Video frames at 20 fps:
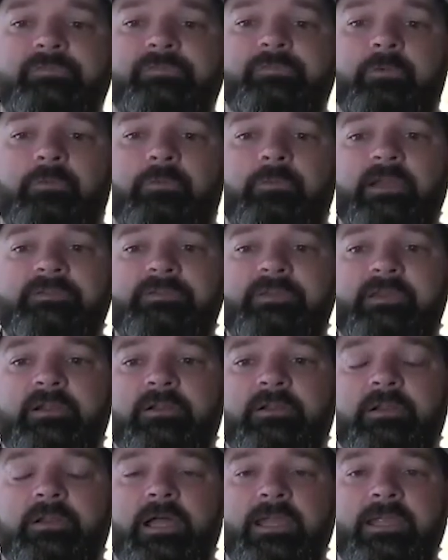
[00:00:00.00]
directing a
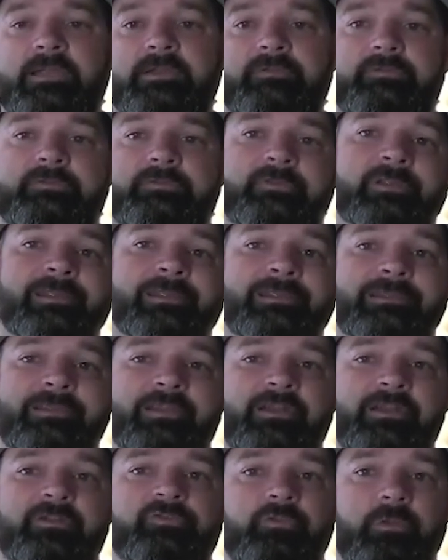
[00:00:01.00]
client,
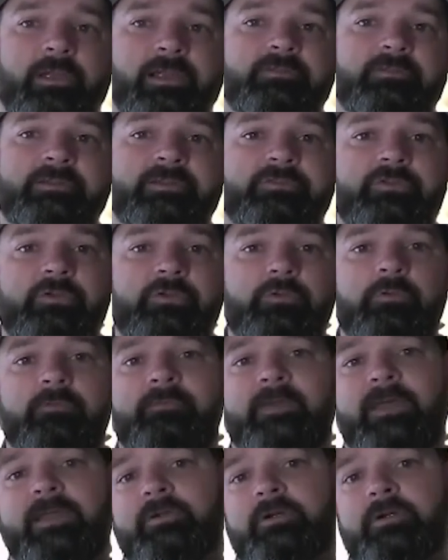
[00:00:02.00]
directly to a
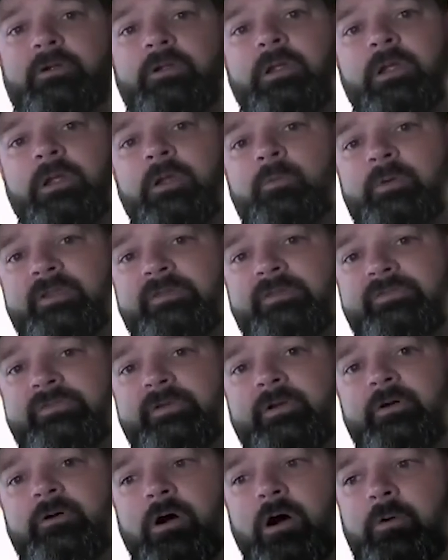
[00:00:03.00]
vendor. We
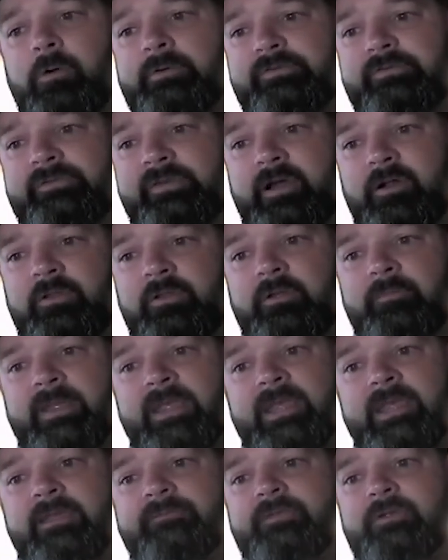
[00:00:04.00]
still always tell them,
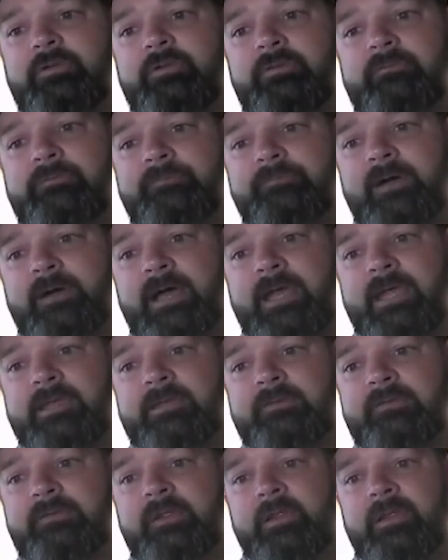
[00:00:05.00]
hey, if you can
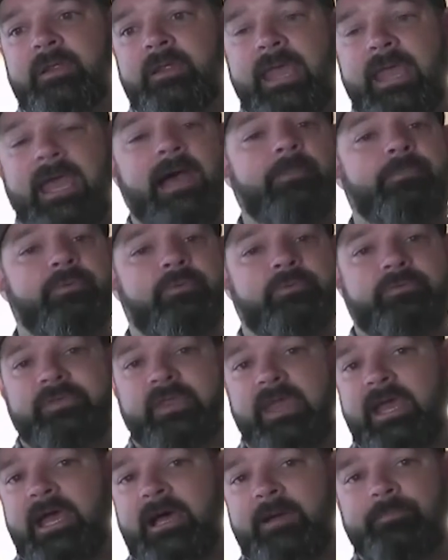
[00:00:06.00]
find apples
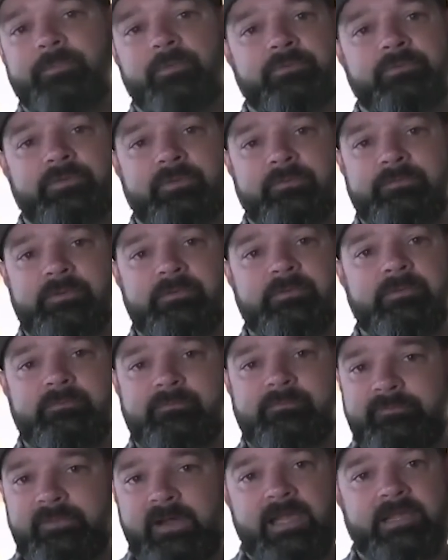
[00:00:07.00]
to apples, if you can
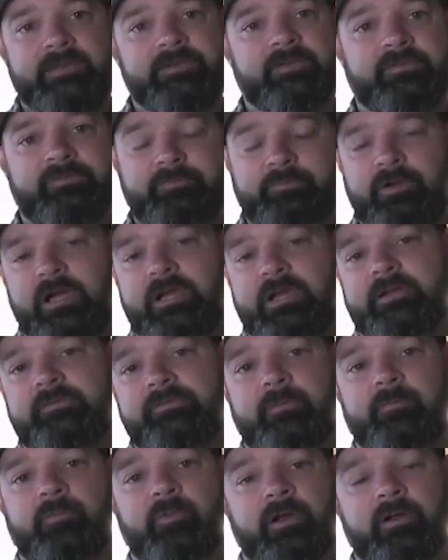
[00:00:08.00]
find this product
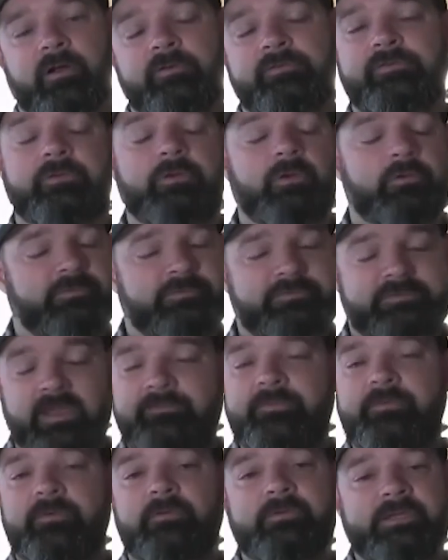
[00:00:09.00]
somewhere else,
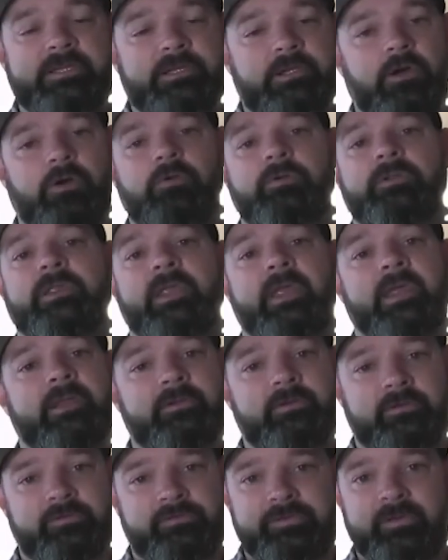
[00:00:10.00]
definitely go get
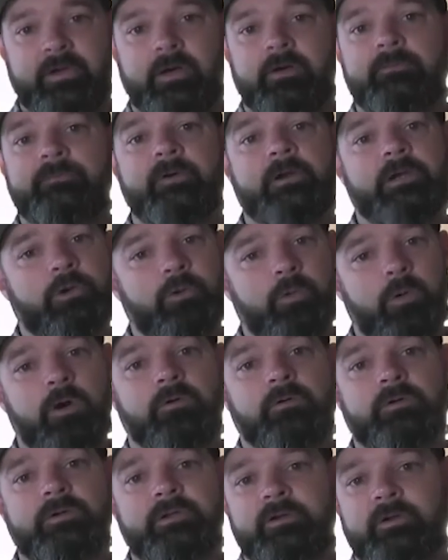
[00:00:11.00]
yourself a
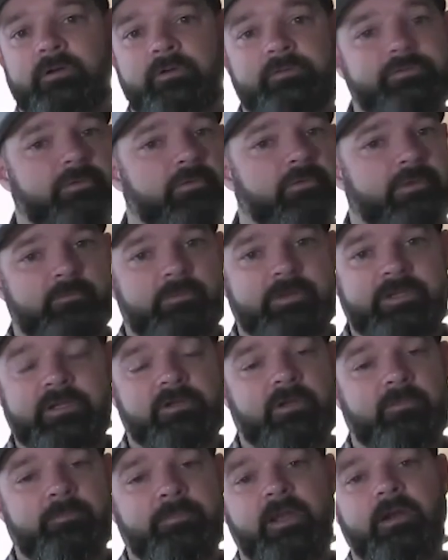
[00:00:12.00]
quote, so then we
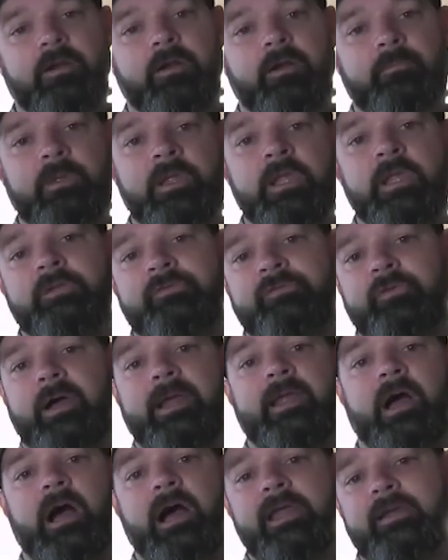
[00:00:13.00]
can compare them. So
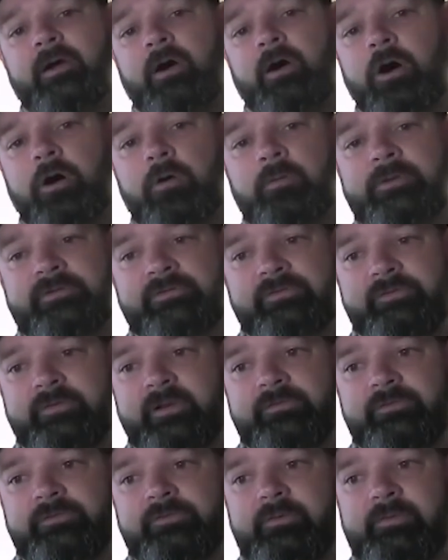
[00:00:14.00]
I always
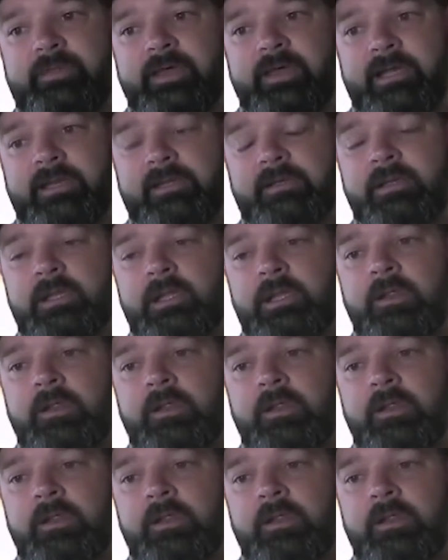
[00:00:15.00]
stick to that